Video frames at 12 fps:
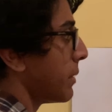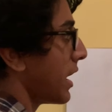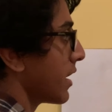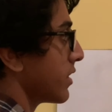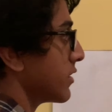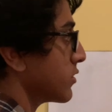
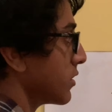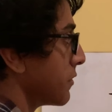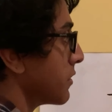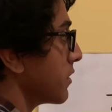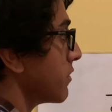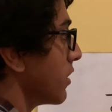by the
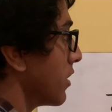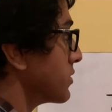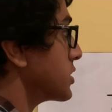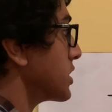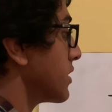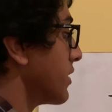derivative of
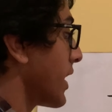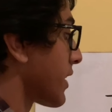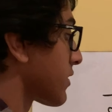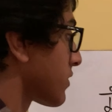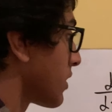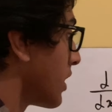g of
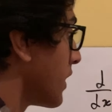x.